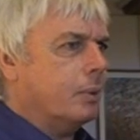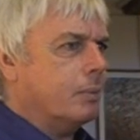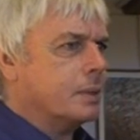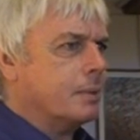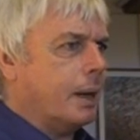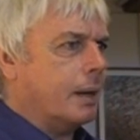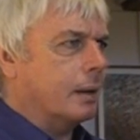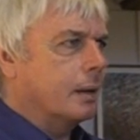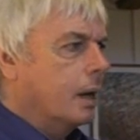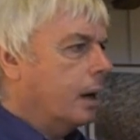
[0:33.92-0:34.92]
what, what's it
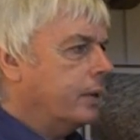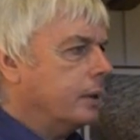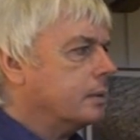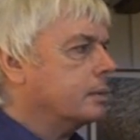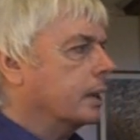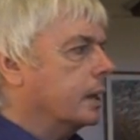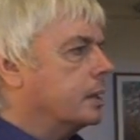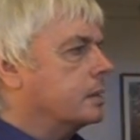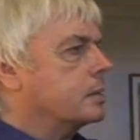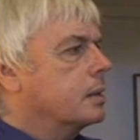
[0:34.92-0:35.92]
matter? And the other thing
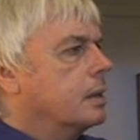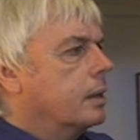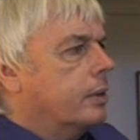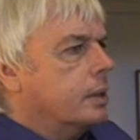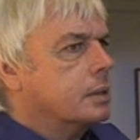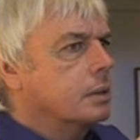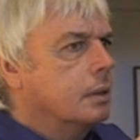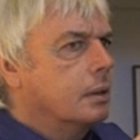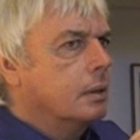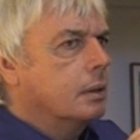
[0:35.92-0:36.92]
is that
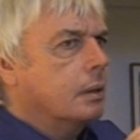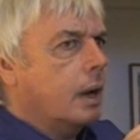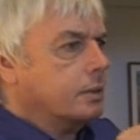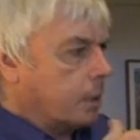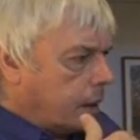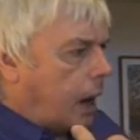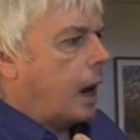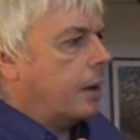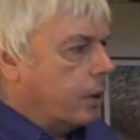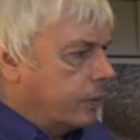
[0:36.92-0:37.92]
as
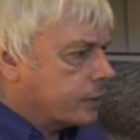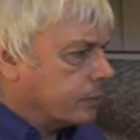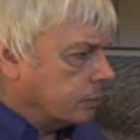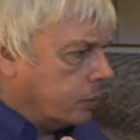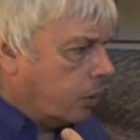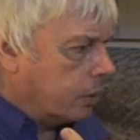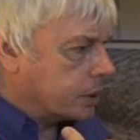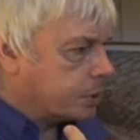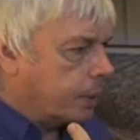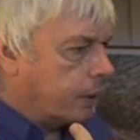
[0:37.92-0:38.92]
I know this from long
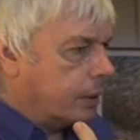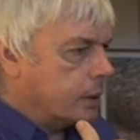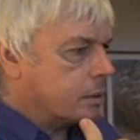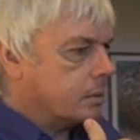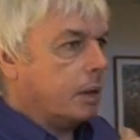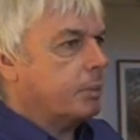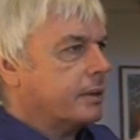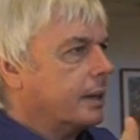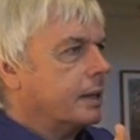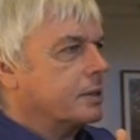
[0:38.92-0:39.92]
experience, they'll be
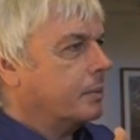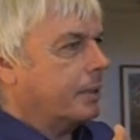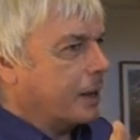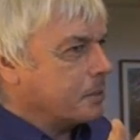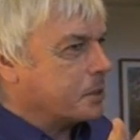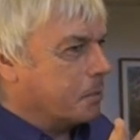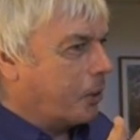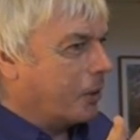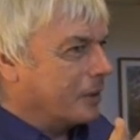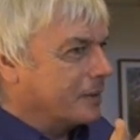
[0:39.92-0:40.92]
thinking something else
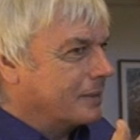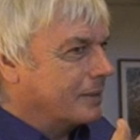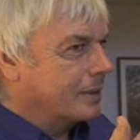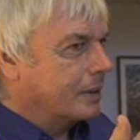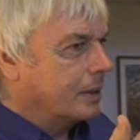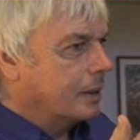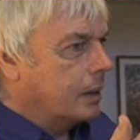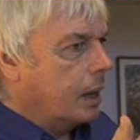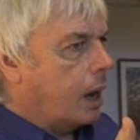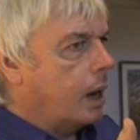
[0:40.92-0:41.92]
tomorrow.
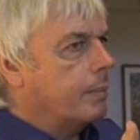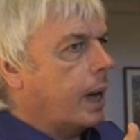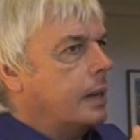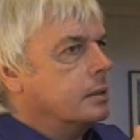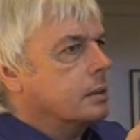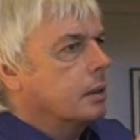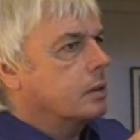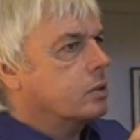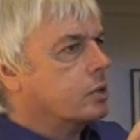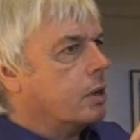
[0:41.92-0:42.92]
Um, and
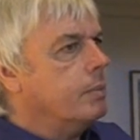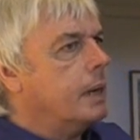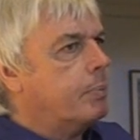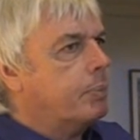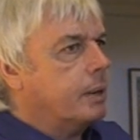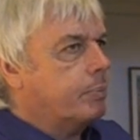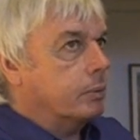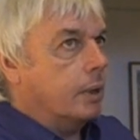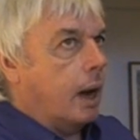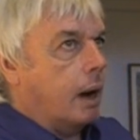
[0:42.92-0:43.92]
so many
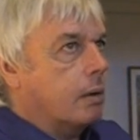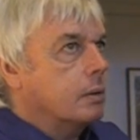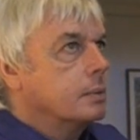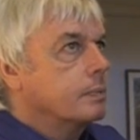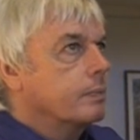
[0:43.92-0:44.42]
people now